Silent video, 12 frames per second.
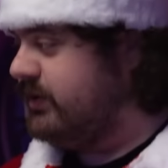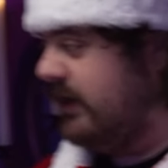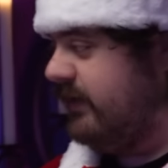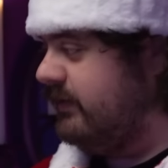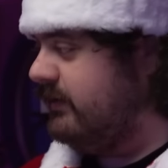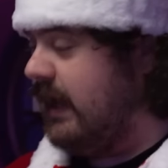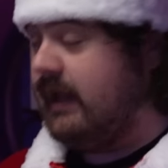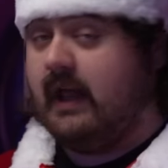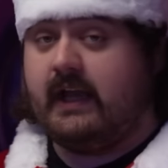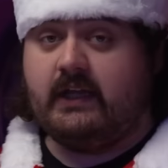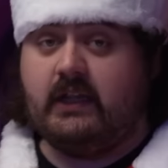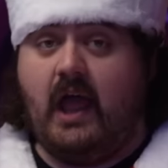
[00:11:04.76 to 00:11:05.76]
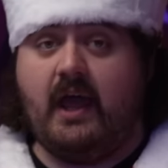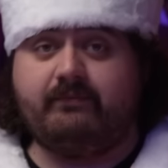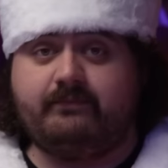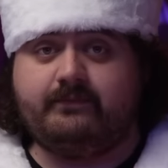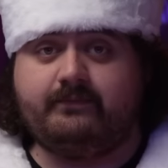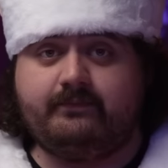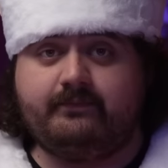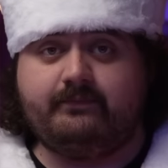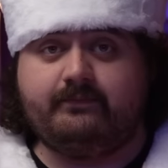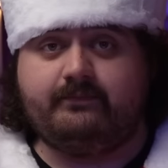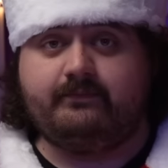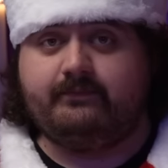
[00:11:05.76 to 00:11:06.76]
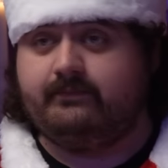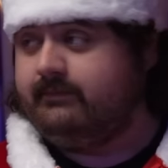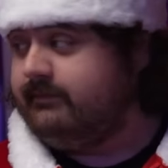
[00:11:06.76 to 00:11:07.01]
and they like it a lot. No women?